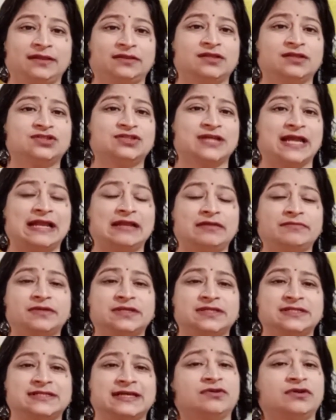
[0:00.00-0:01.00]
the child
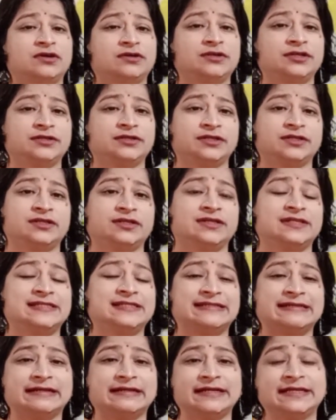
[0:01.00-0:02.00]
must have heard it in his
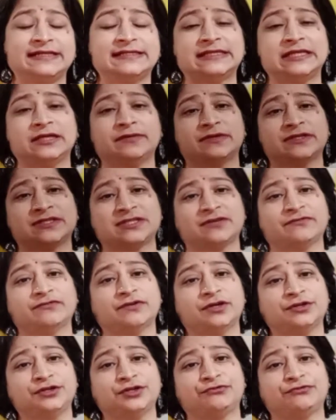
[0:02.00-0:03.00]
studies, he must have
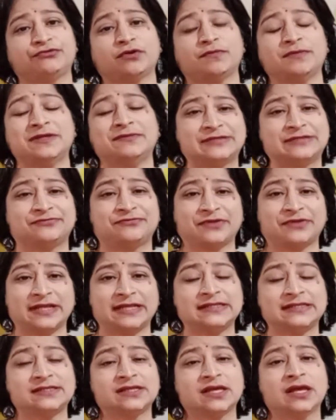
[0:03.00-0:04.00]
heard it from his
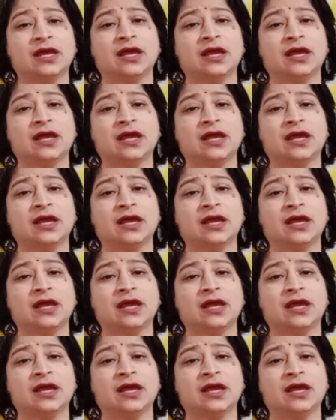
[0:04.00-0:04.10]
friends,